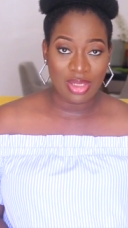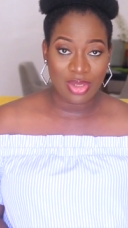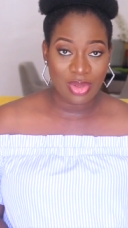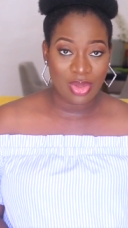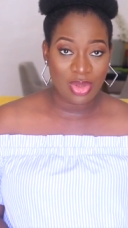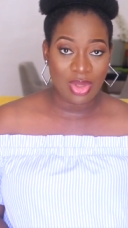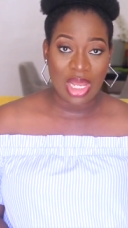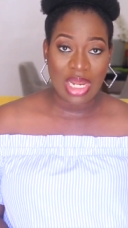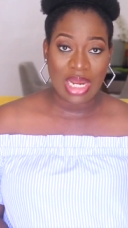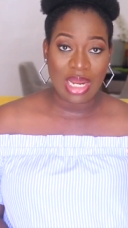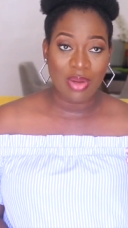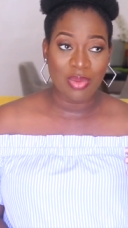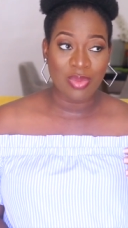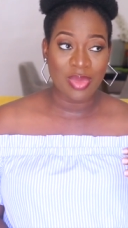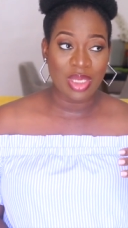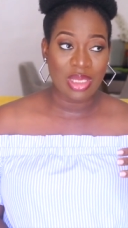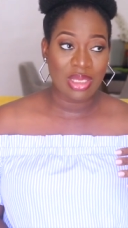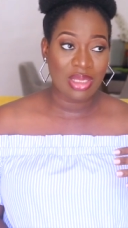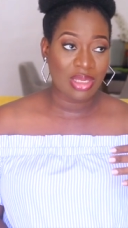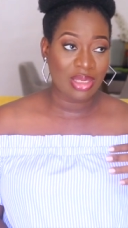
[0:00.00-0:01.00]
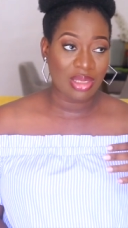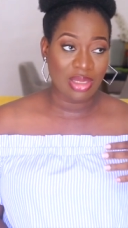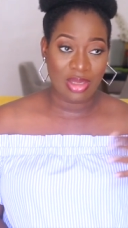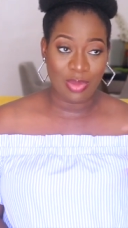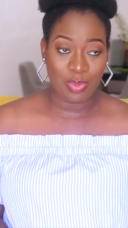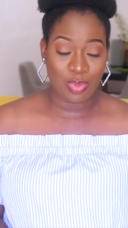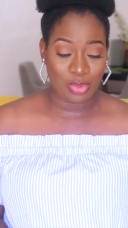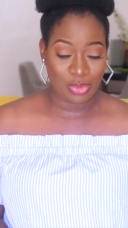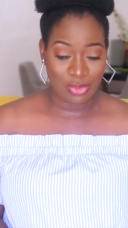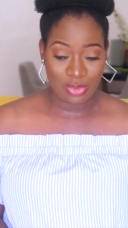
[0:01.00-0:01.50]
He used to allow me
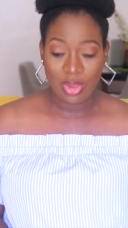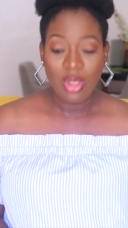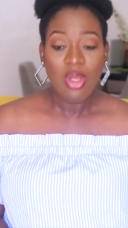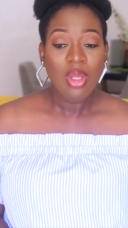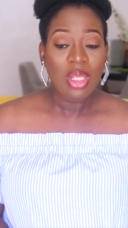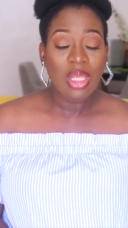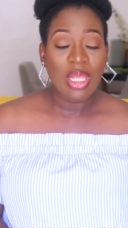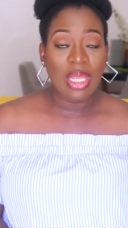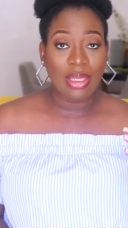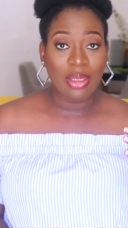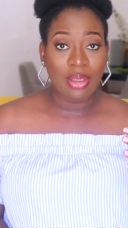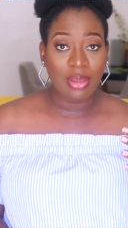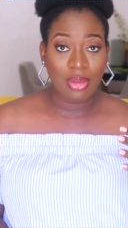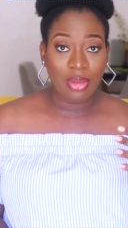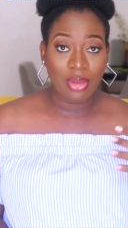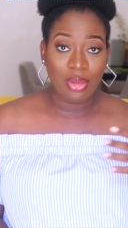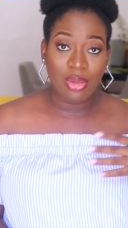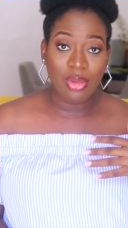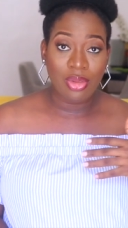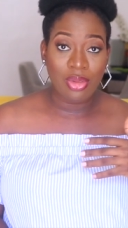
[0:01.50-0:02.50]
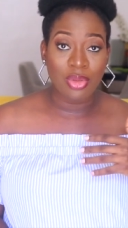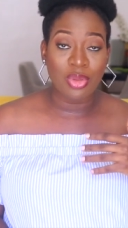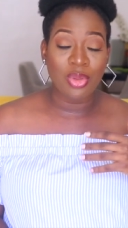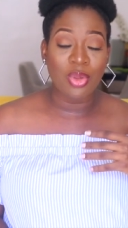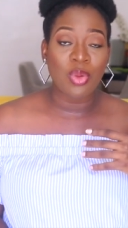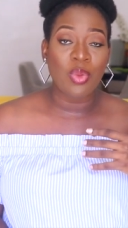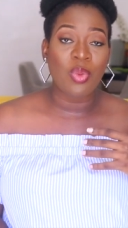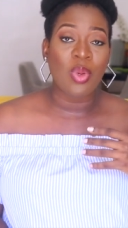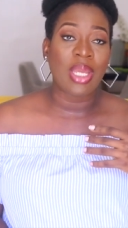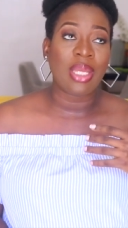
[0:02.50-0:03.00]
sleep. Like, you
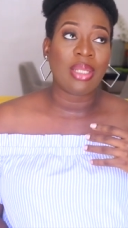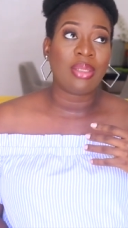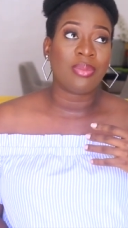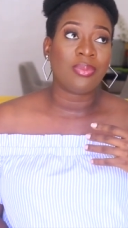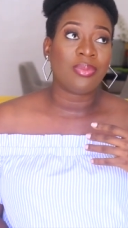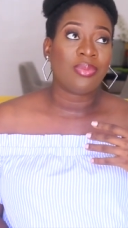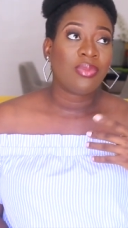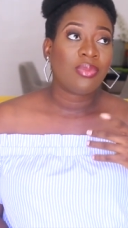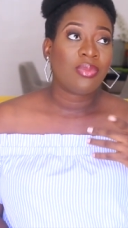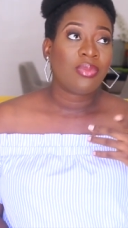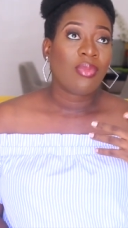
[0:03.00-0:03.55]
know, when